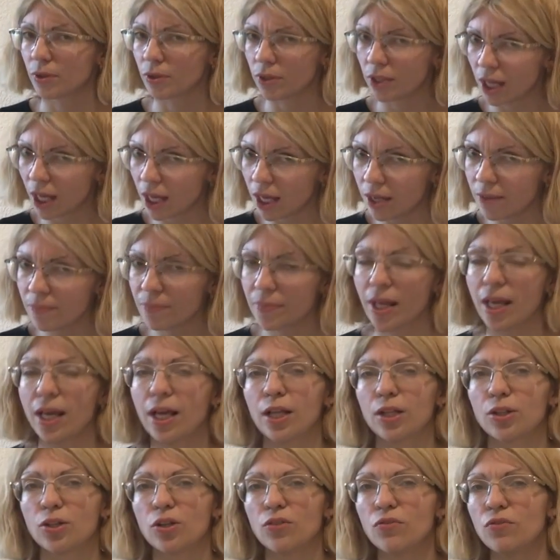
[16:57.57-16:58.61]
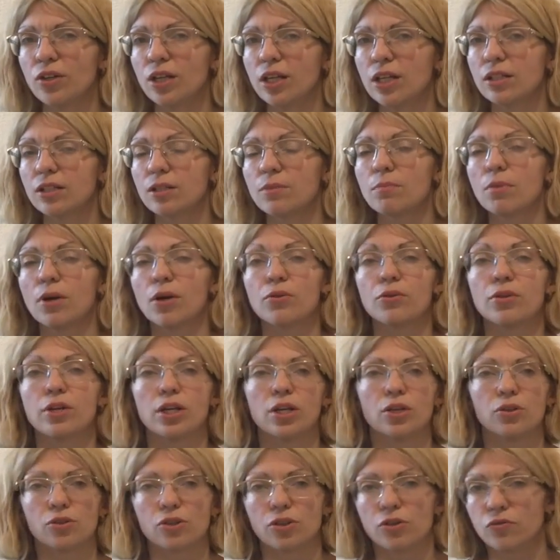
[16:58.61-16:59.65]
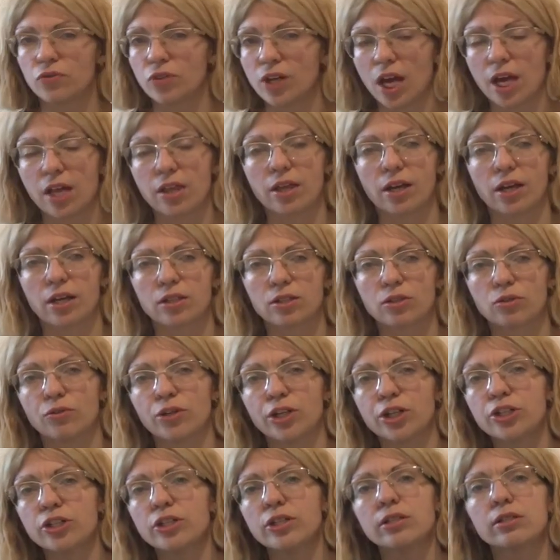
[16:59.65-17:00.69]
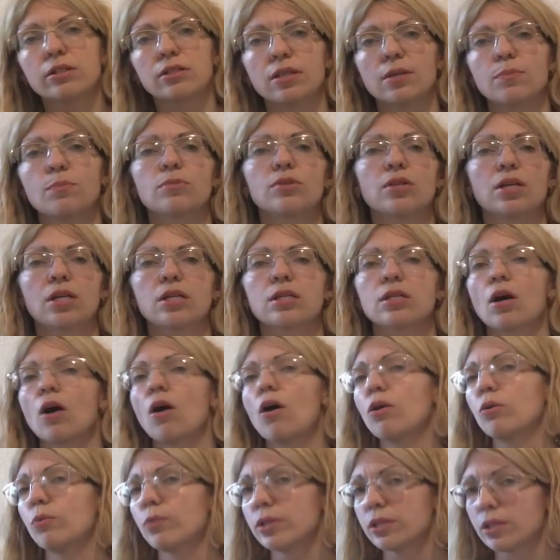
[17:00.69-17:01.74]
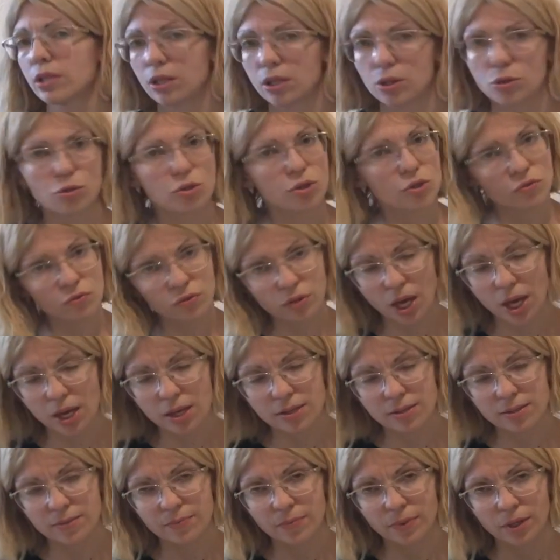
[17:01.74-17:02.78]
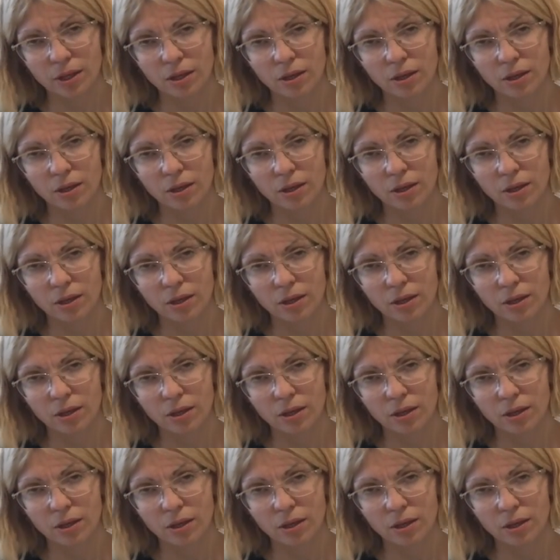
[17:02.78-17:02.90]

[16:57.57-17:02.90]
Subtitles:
Okay, don't forget about the accusative case. The construction as gibt takes always accusative case.